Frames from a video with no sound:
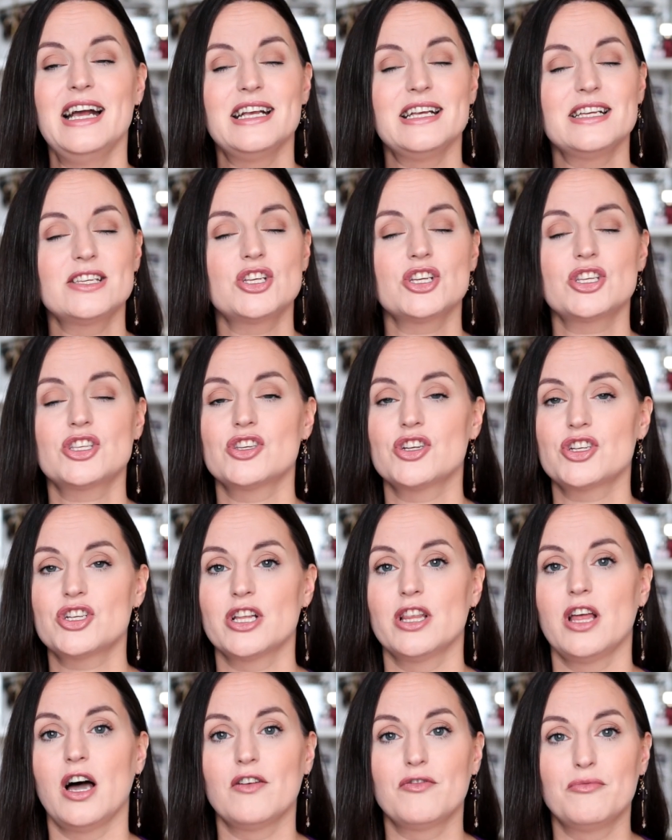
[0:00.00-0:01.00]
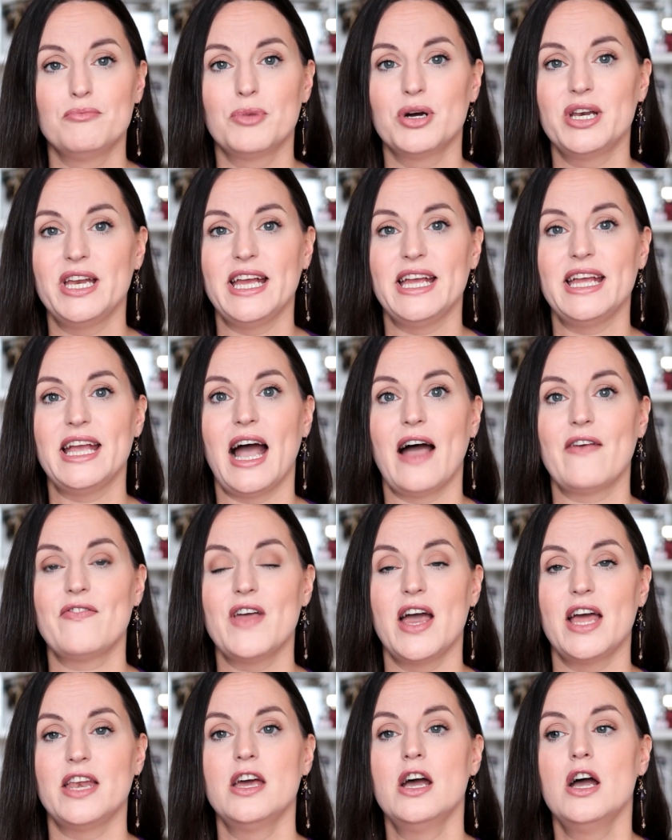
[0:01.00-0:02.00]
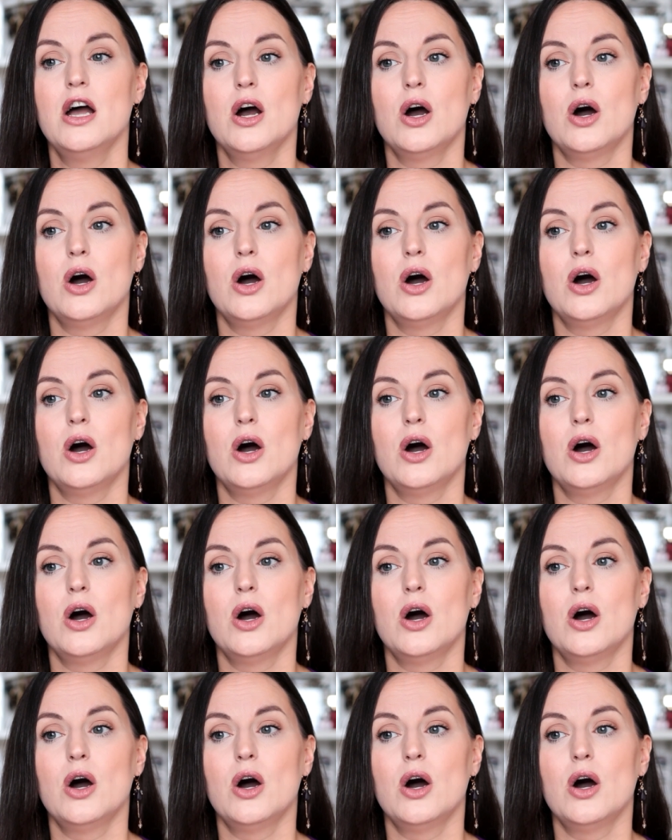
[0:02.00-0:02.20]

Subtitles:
It's just such a lot of money. And then